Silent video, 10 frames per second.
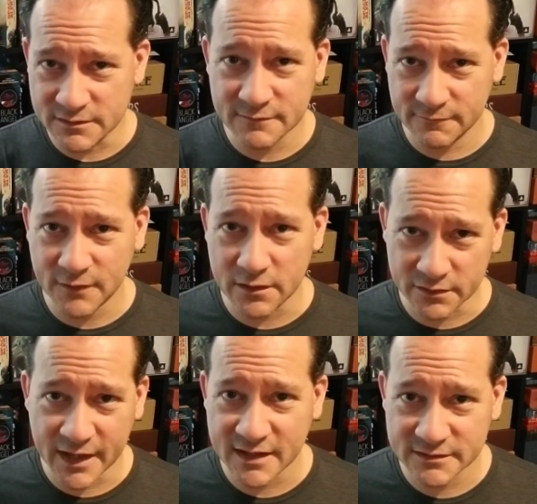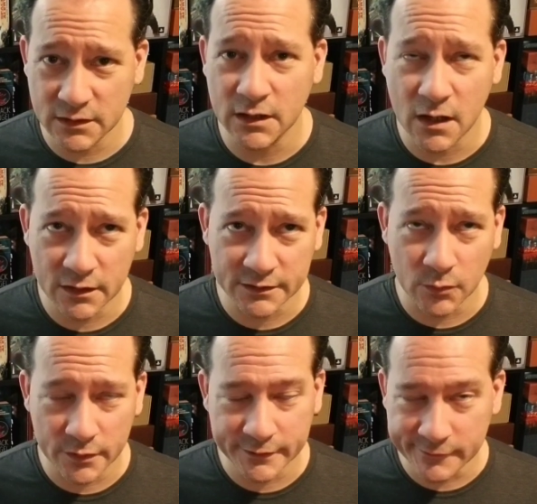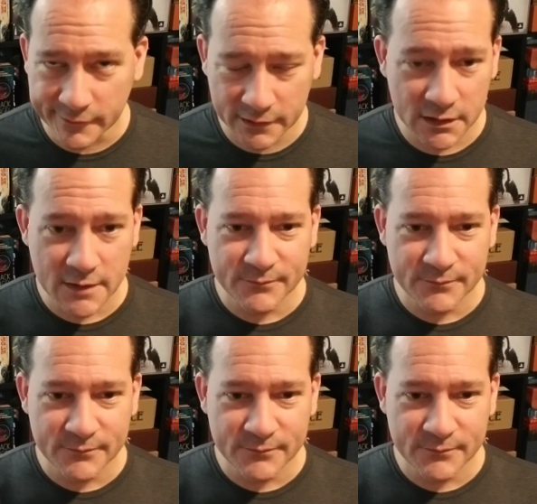this Father Gascoigne,